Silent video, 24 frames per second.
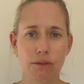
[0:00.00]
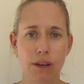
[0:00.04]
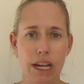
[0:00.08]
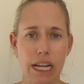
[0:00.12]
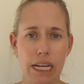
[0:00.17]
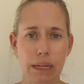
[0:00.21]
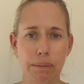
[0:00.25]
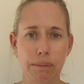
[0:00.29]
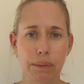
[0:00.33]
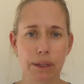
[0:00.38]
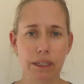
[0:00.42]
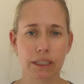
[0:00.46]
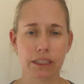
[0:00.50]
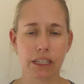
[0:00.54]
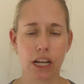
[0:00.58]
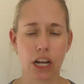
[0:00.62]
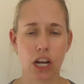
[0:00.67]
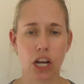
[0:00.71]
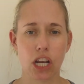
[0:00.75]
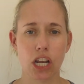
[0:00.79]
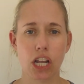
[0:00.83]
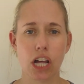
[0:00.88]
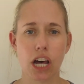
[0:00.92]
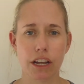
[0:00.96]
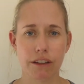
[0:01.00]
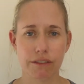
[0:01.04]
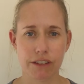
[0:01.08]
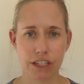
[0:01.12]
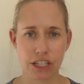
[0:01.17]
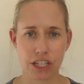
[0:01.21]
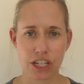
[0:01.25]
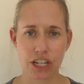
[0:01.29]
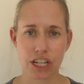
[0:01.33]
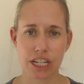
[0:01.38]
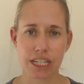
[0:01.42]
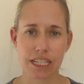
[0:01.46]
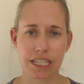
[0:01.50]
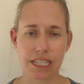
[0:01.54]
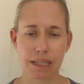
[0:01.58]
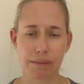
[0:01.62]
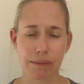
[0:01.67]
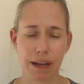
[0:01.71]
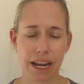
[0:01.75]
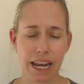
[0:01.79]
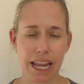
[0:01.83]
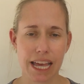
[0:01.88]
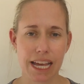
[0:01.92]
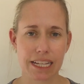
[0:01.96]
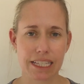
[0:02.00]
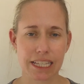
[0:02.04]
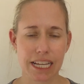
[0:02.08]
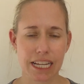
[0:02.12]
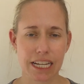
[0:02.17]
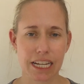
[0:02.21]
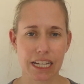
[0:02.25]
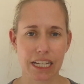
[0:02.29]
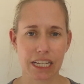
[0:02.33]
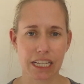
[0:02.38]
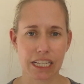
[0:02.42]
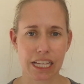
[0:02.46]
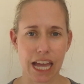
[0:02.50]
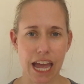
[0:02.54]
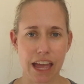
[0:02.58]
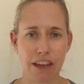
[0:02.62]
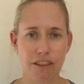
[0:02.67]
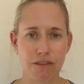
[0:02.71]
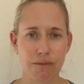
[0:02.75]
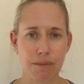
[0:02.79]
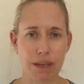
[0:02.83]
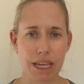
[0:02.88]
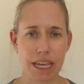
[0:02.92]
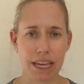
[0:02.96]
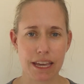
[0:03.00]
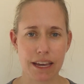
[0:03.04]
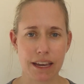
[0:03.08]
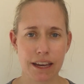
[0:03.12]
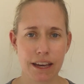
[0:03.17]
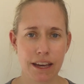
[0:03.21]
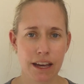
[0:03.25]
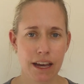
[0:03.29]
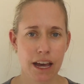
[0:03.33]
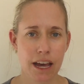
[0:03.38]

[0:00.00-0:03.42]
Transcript: really built a lot of endurance in my legs, and it gave me,